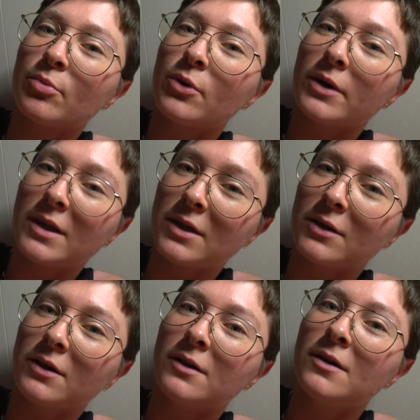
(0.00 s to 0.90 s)
port
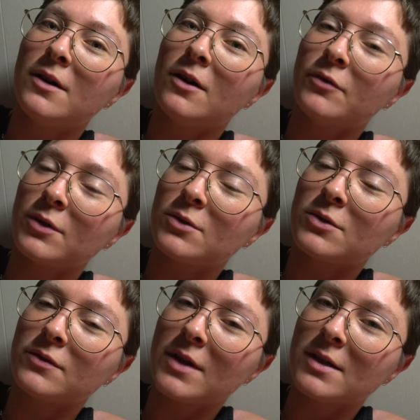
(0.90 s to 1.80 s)
here off the
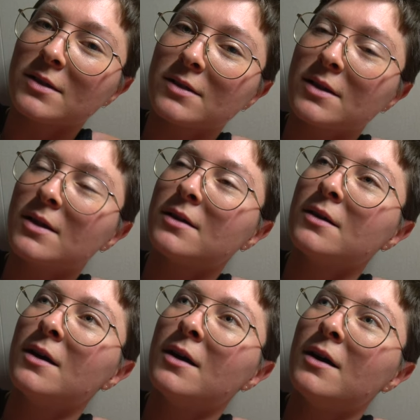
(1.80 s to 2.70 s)
coast of Kazakhstan,
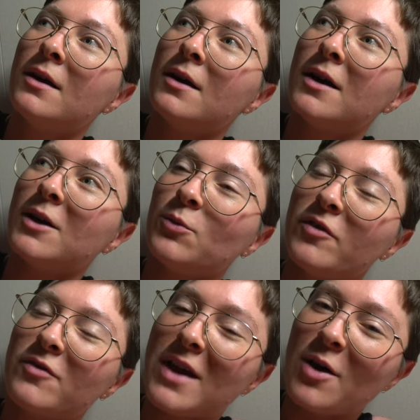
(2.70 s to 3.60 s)
and
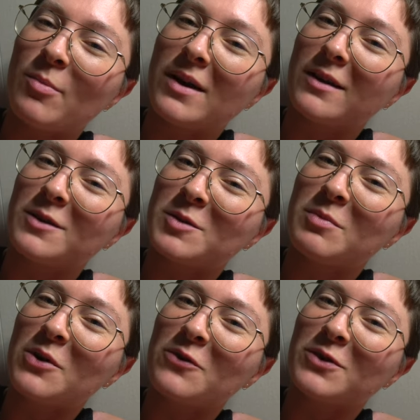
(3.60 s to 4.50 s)
we've now been on this
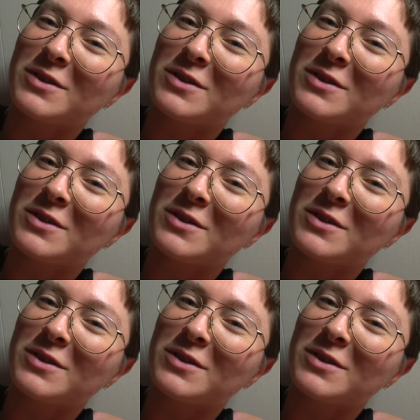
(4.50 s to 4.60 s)
boat for